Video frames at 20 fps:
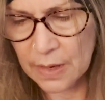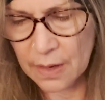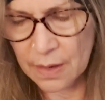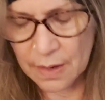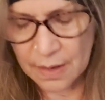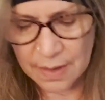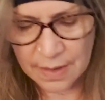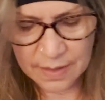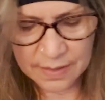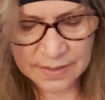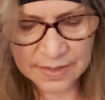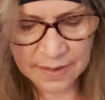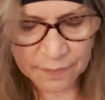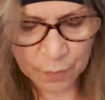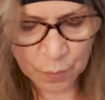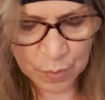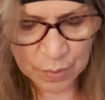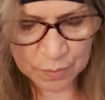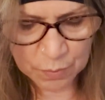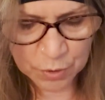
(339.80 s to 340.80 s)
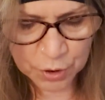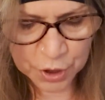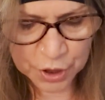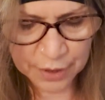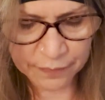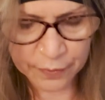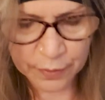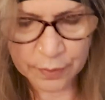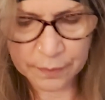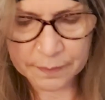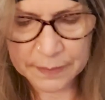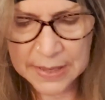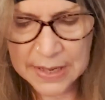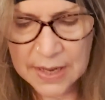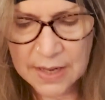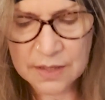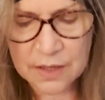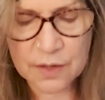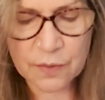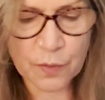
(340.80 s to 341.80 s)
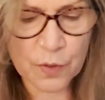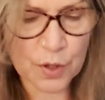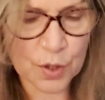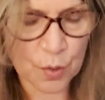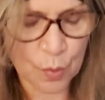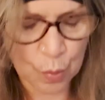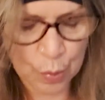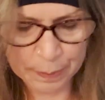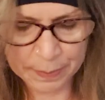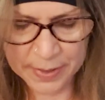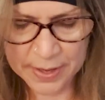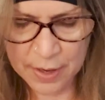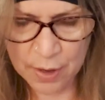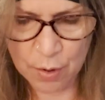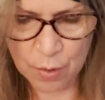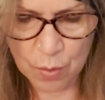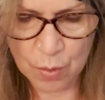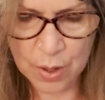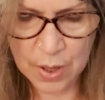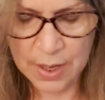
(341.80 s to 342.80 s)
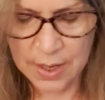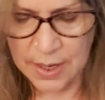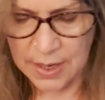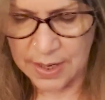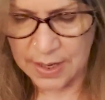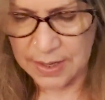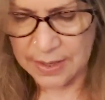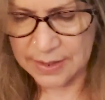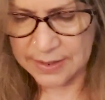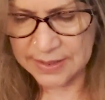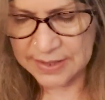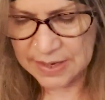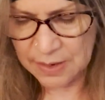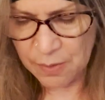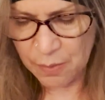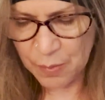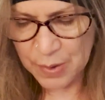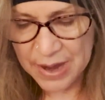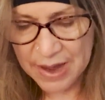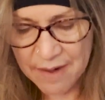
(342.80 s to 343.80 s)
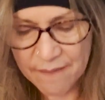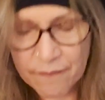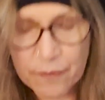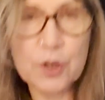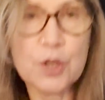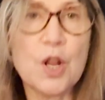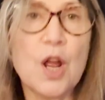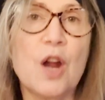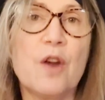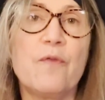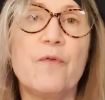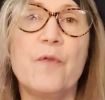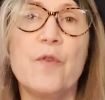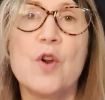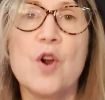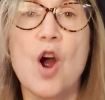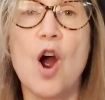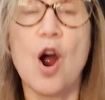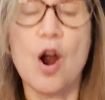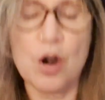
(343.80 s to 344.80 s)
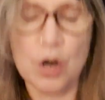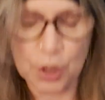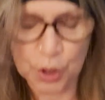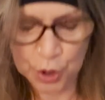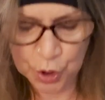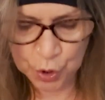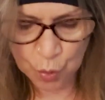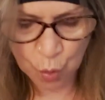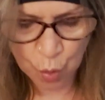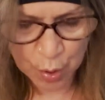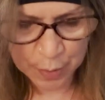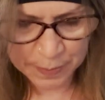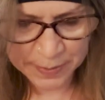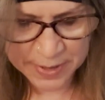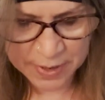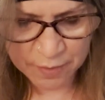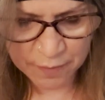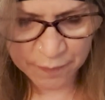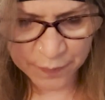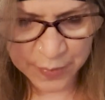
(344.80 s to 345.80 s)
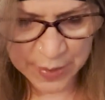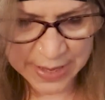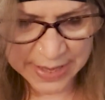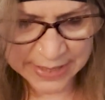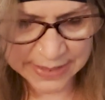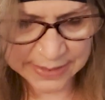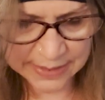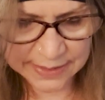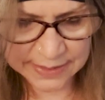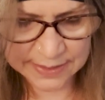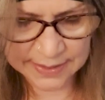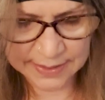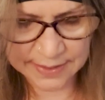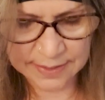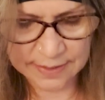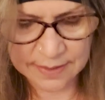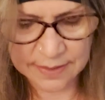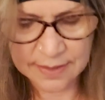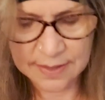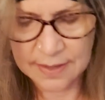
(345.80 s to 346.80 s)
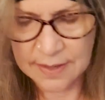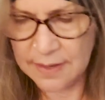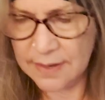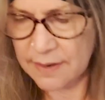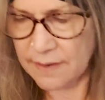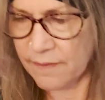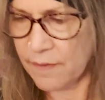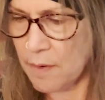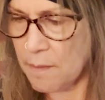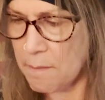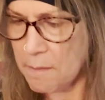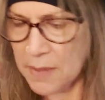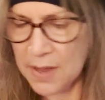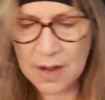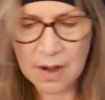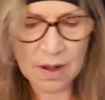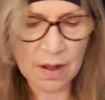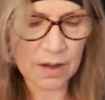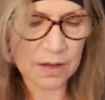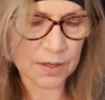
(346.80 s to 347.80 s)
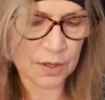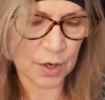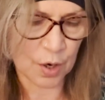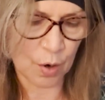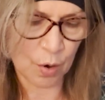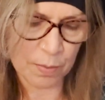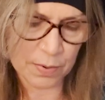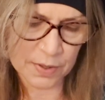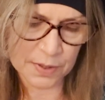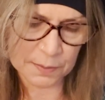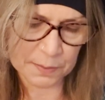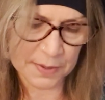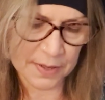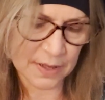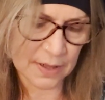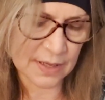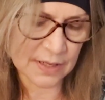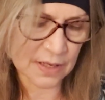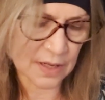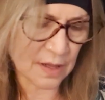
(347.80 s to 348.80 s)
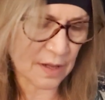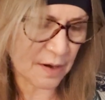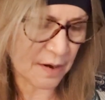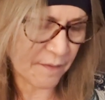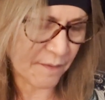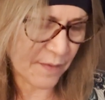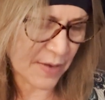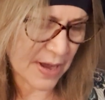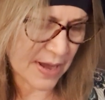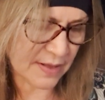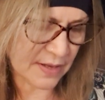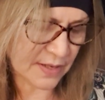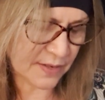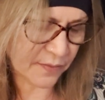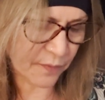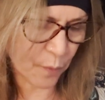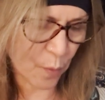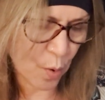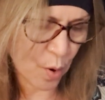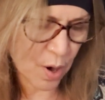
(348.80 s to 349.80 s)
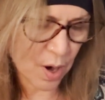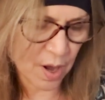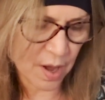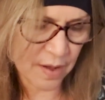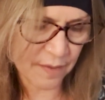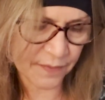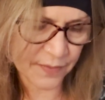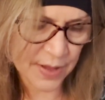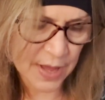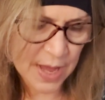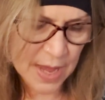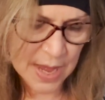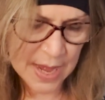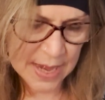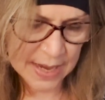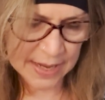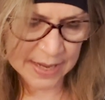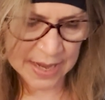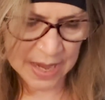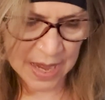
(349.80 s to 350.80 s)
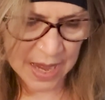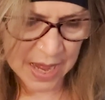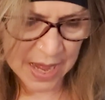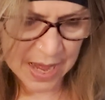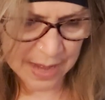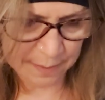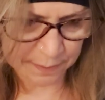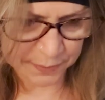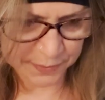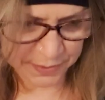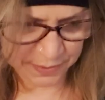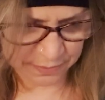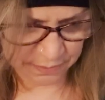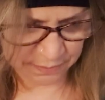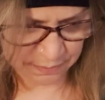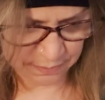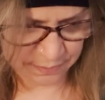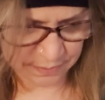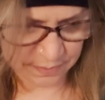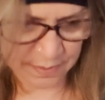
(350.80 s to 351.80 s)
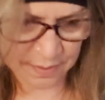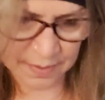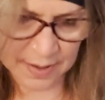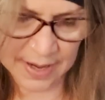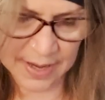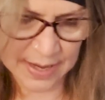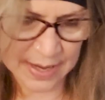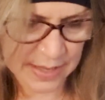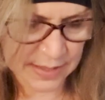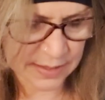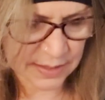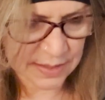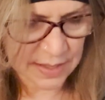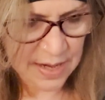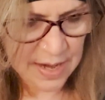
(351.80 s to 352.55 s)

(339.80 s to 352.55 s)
Let's give it one more shuffle. This is for Scorpio. Let's see what we have for our Scorpio friends. For mid-October spirit. Let's clarify this Four of Cups. Okay, guys.